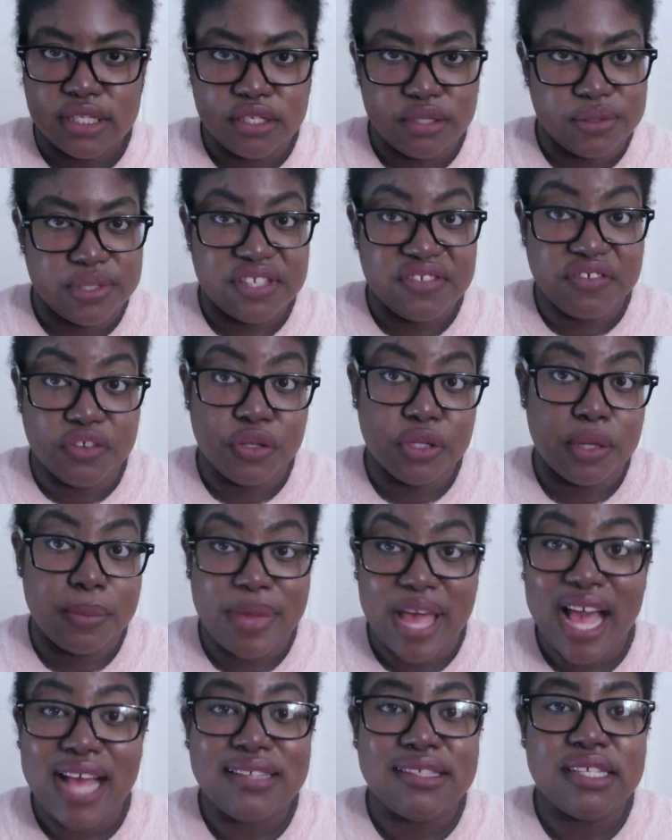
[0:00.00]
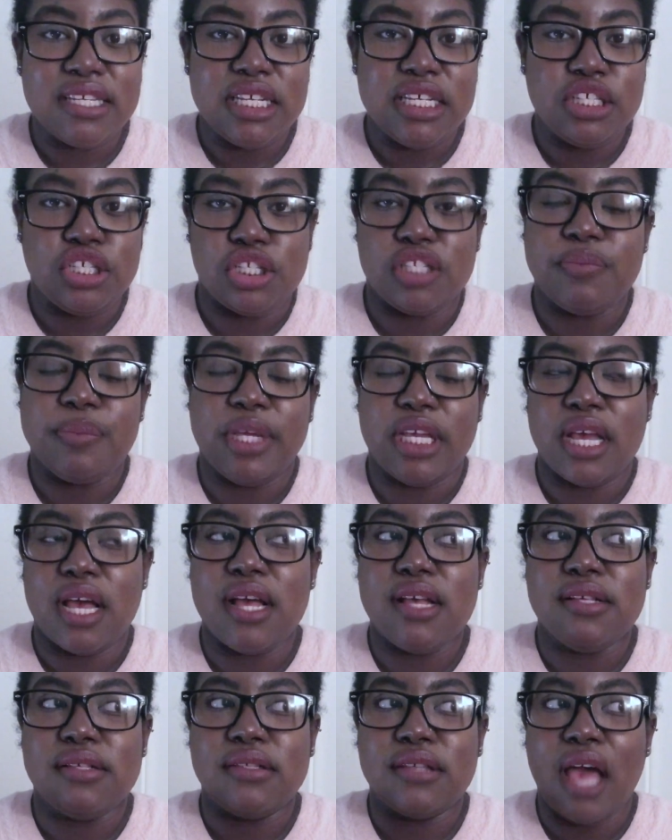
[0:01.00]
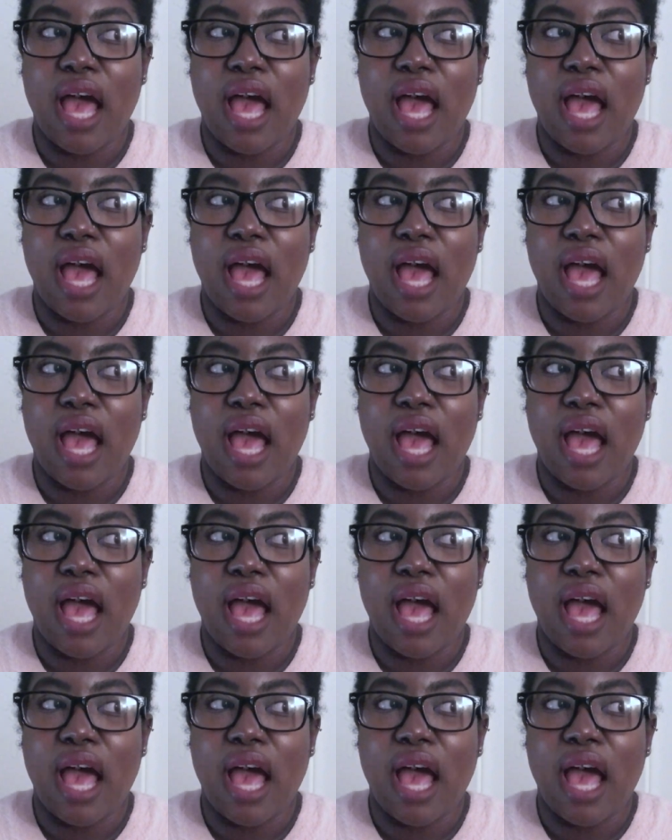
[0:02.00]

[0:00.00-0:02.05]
to its full capacity just because